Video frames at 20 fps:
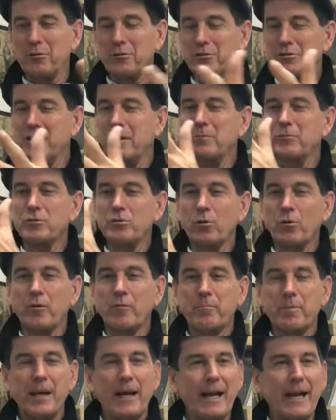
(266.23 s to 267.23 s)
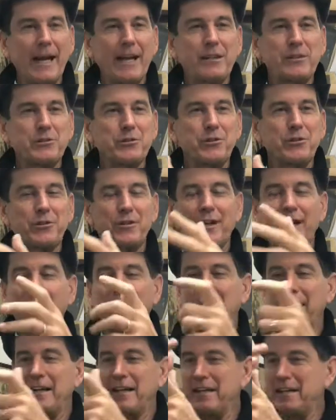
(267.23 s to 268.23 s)
some sort of ping answer,
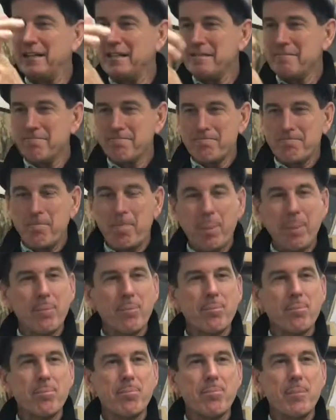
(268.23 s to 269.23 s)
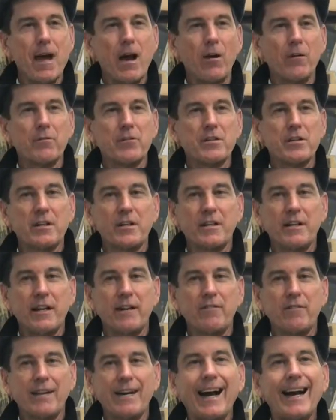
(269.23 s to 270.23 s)
and now all of a sudden
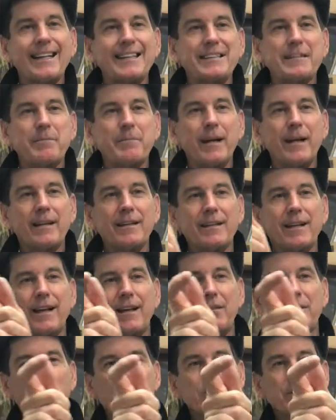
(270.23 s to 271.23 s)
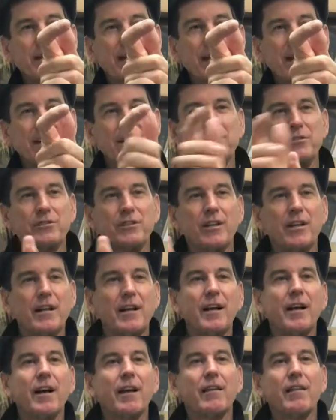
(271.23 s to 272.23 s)
they've got to maintain those hands
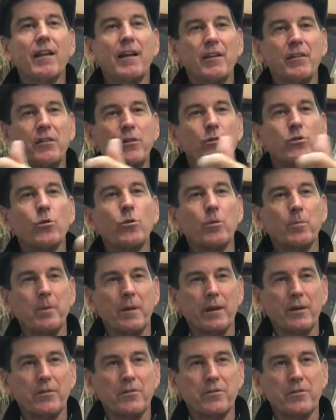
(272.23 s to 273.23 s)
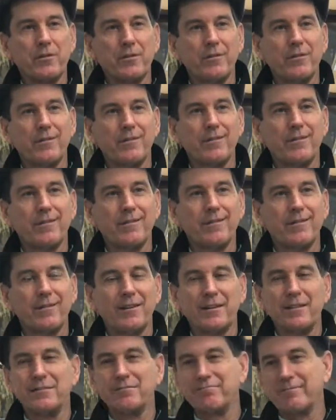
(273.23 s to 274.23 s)
like the tour players do.
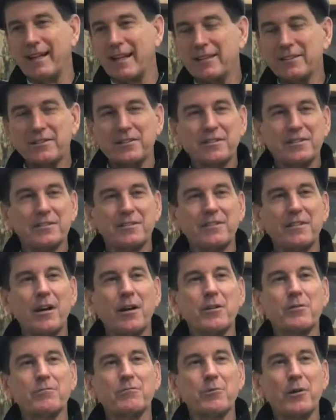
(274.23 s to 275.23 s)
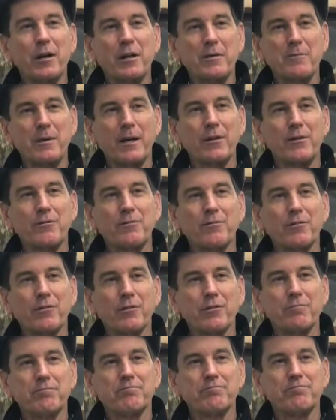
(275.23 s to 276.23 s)
Well, that's not recommended
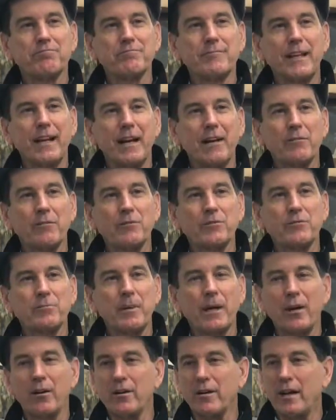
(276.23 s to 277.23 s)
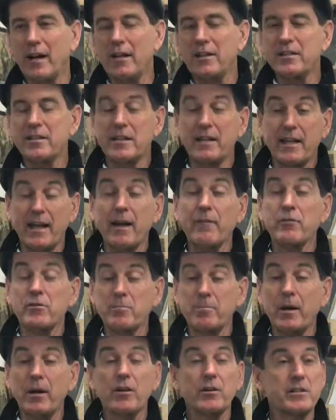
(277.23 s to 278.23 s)
for the average bear. And I say the
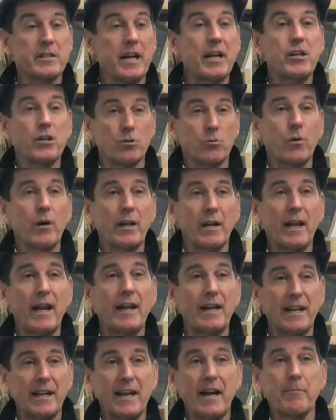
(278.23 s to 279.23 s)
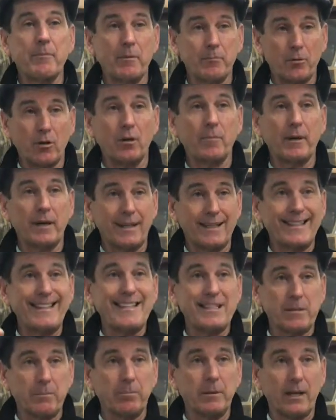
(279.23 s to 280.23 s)
average bear is 10 to 20 handicap. I'm talking about a
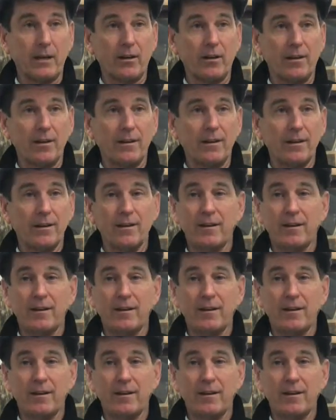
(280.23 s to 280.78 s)
decent player.